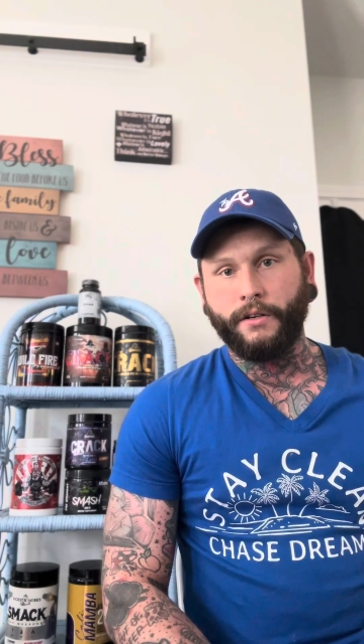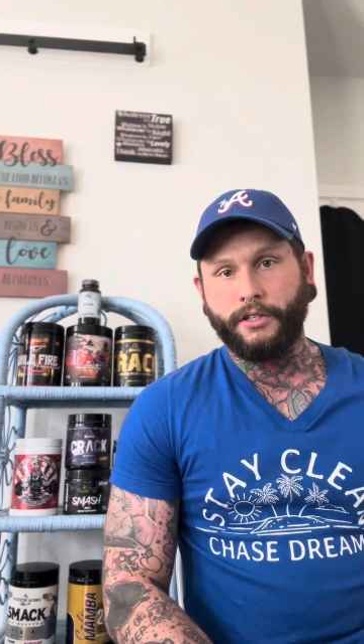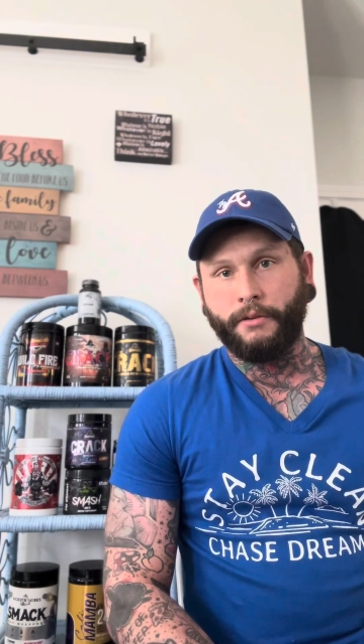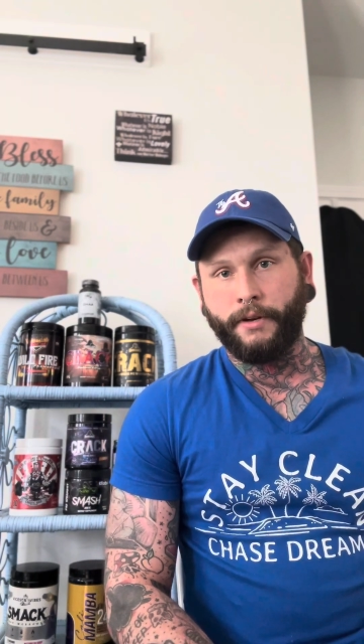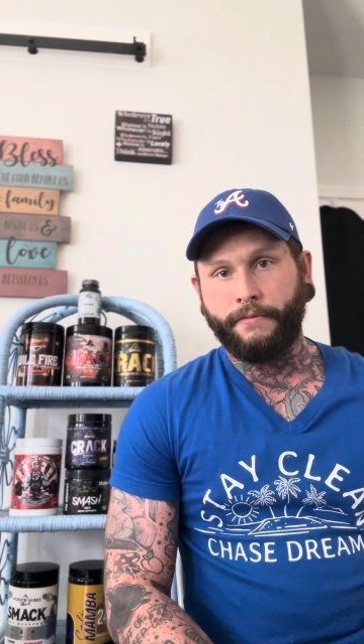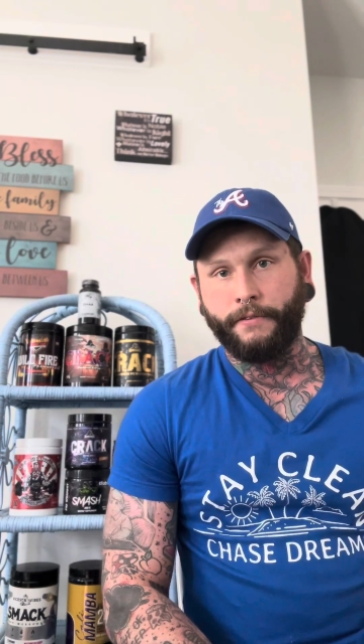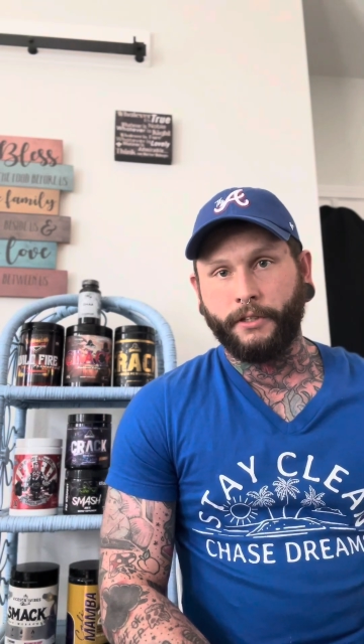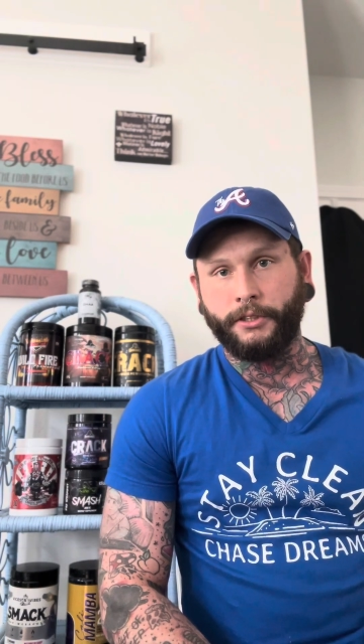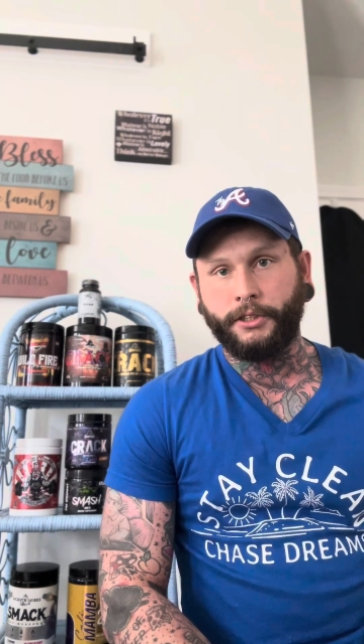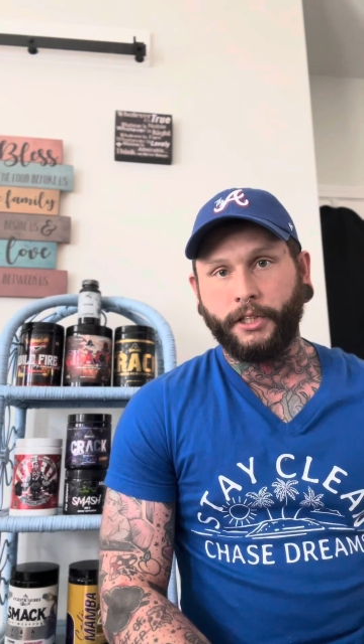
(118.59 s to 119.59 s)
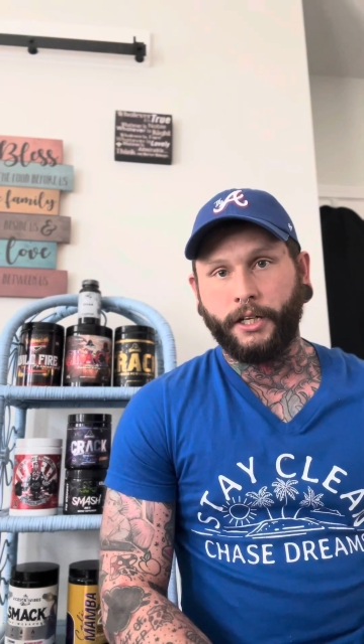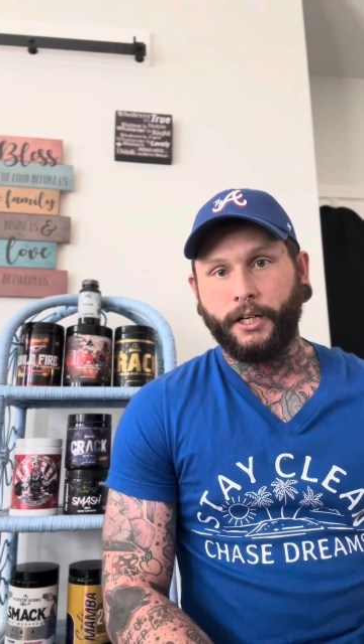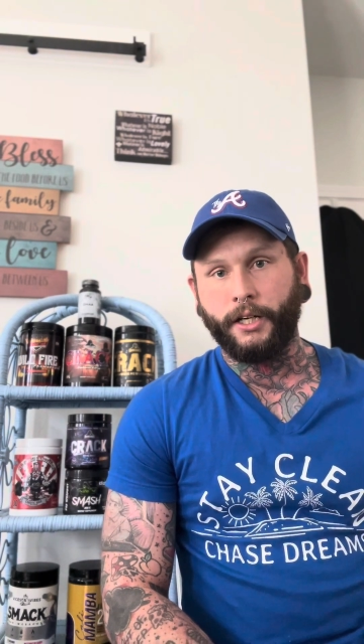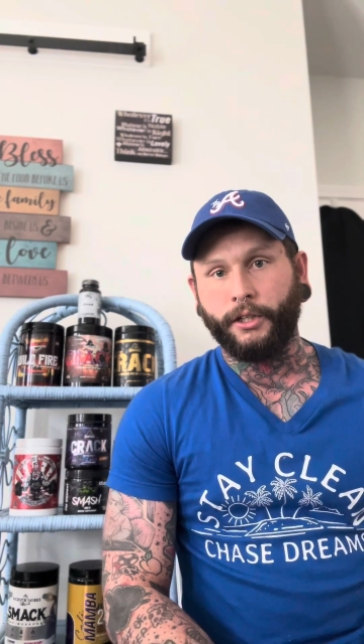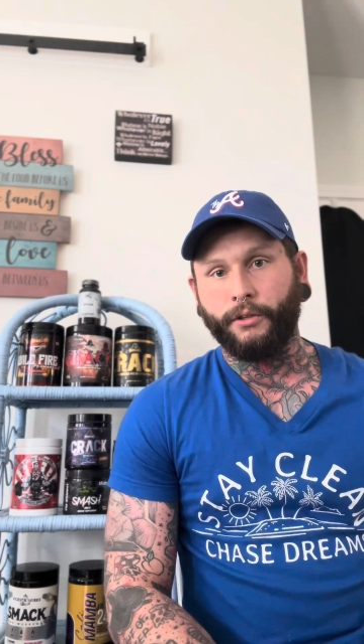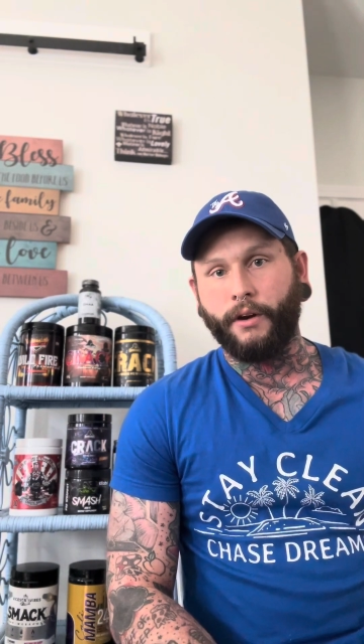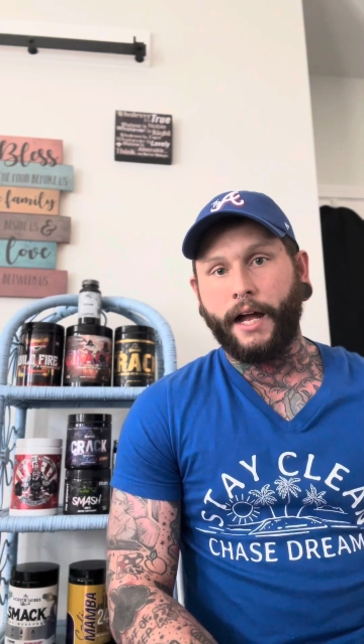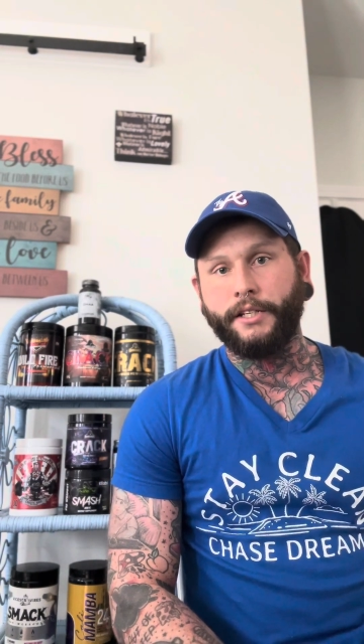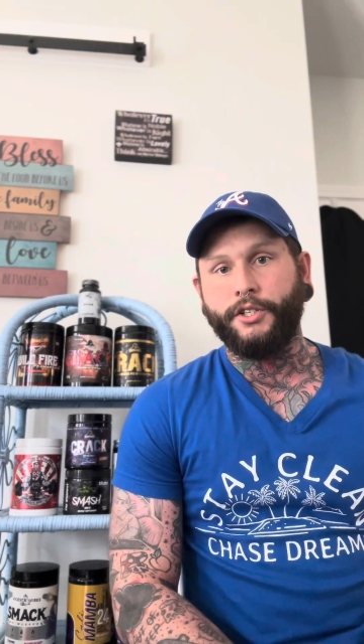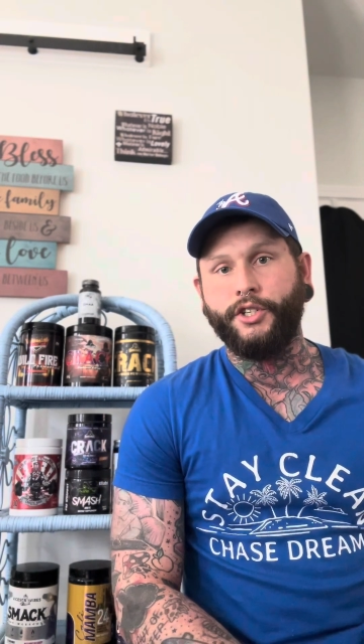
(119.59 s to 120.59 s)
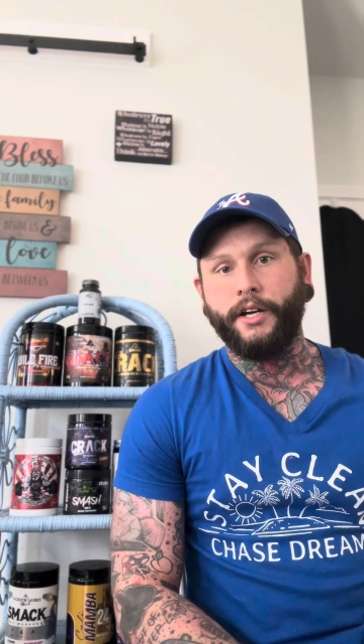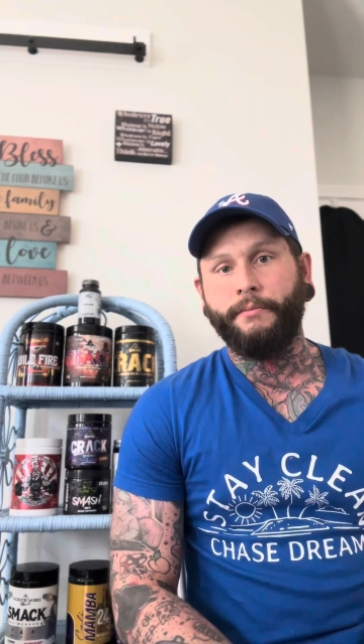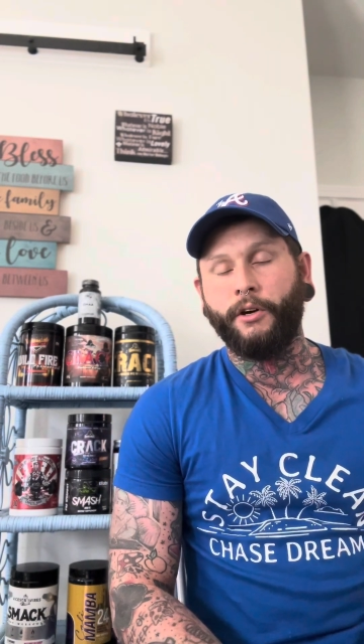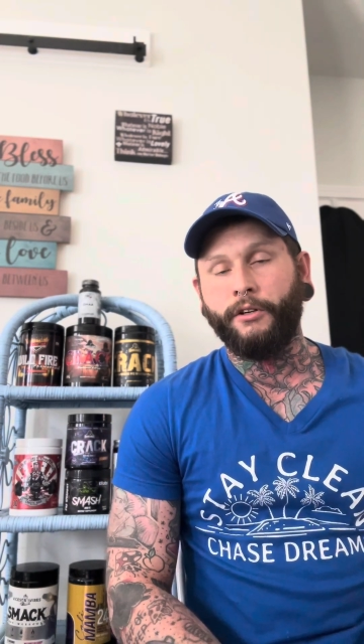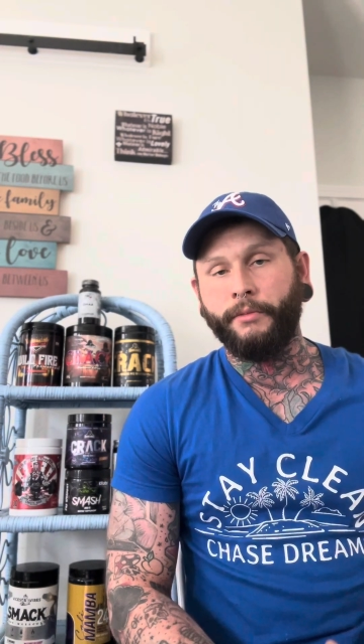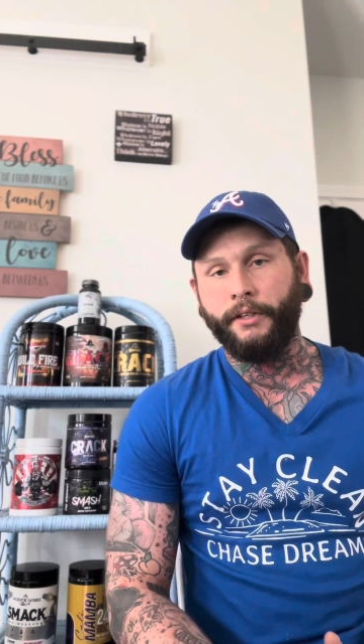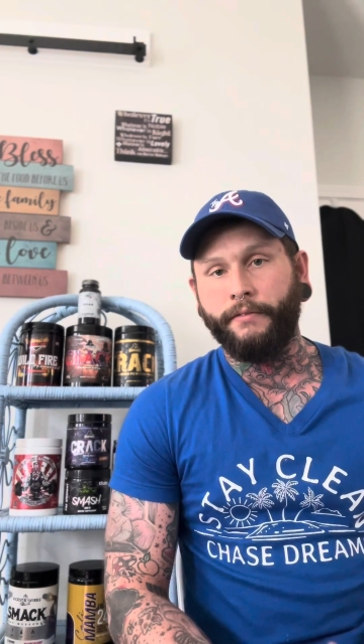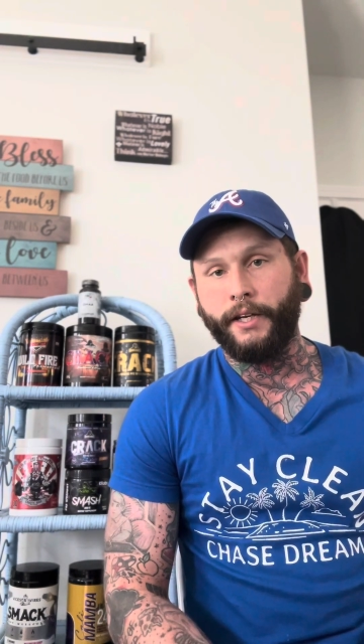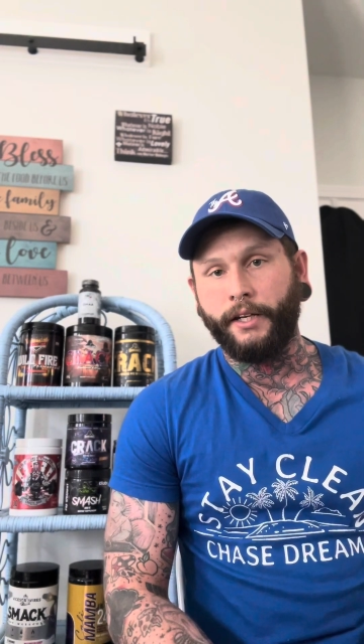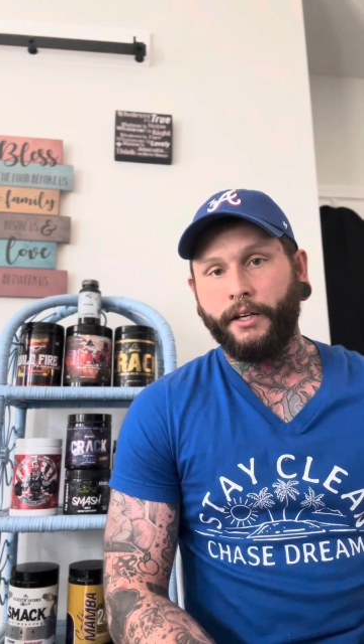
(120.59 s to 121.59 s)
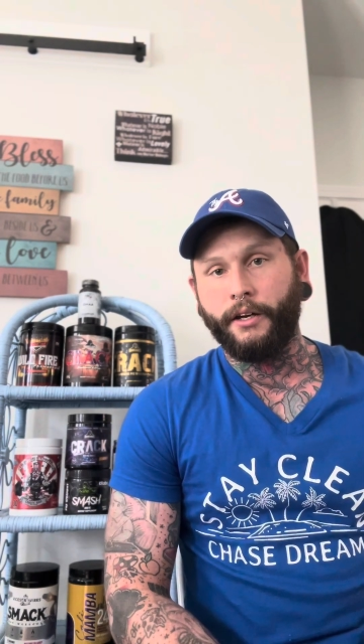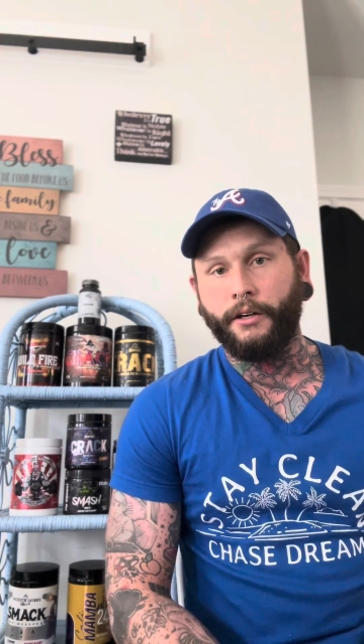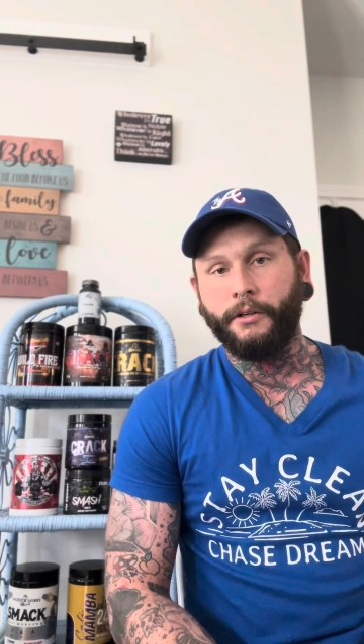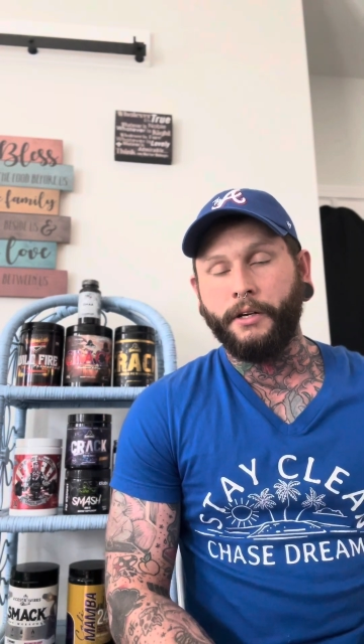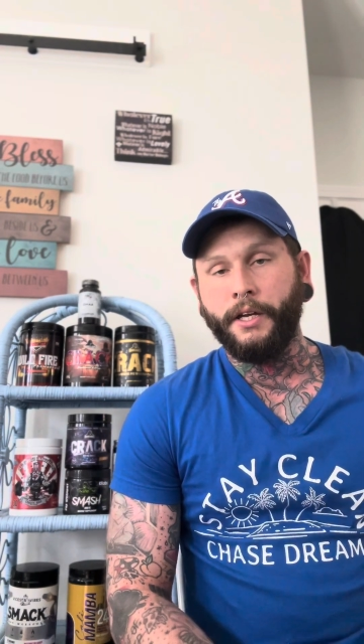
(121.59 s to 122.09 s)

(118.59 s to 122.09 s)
I saw my first Garage Gym Homie video,